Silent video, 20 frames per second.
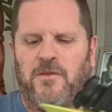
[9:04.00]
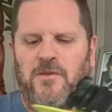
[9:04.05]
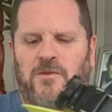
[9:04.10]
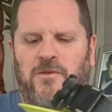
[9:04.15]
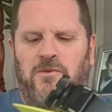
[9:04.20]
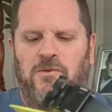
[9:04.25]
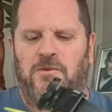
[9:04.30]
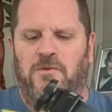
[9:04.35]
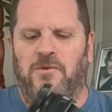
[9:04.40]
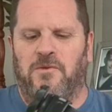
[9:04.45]

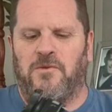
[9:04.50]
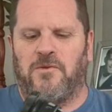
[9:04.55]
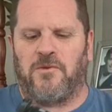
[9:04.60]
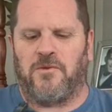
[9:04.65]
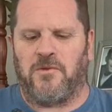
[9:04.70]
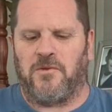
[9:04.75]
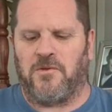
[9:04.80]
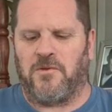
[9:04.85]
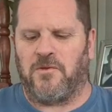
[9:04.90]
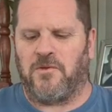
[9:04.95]

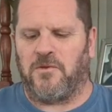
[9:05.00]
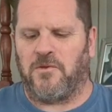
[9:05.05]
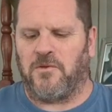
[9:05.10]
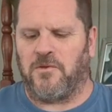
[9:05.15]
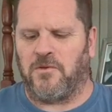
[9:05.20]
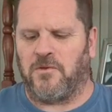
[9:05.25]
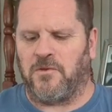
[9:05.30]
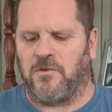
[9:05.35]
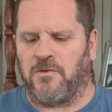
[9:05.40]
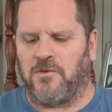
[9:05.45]

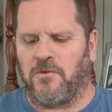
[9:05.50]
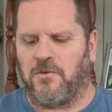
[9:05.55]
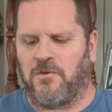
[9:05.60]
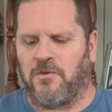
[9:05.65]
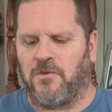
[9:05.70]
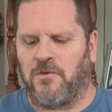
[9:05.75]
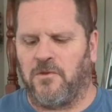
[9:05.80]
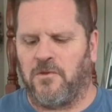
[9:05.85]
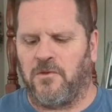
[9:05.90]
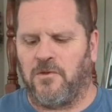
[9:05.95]

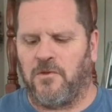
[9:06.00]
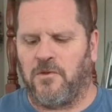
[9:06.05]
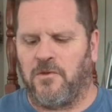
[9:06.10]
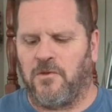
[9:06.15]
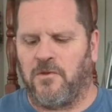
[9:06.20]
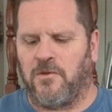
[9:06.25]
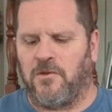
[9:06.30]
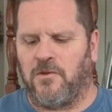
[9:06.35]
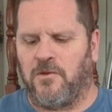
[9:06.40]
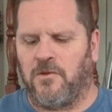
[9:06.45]

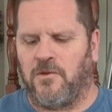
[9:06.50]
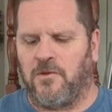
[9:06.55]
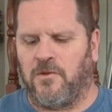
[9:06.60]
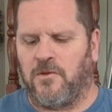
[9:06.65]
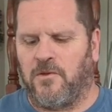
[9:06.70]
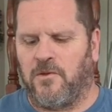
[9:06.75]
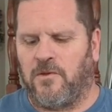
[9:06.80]
(silence)